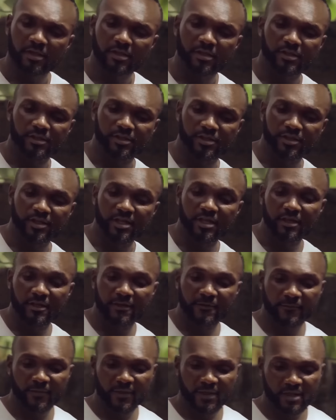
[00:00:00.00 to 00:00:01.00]
Jide,
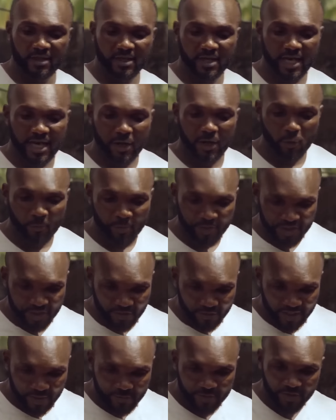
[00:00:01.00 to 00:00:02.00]
I will pity you. Let me
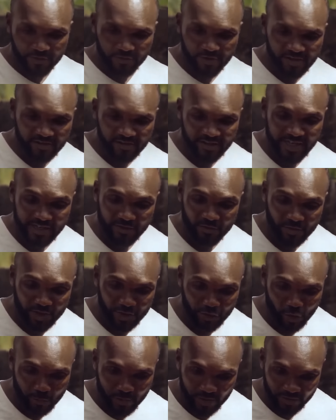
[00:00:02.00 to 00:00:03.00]
just go inside and cook
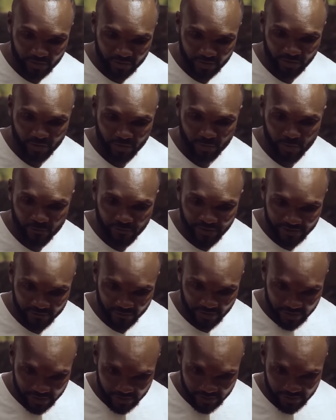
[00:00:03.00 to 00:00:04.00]
indomie so that you'll be fast, eh?
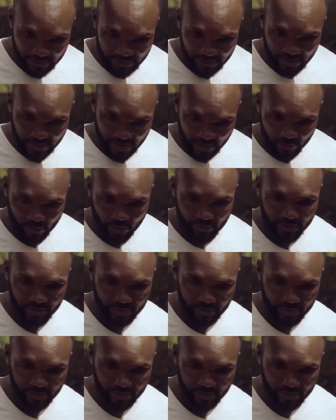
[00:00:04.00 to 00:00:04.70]
I'm coming.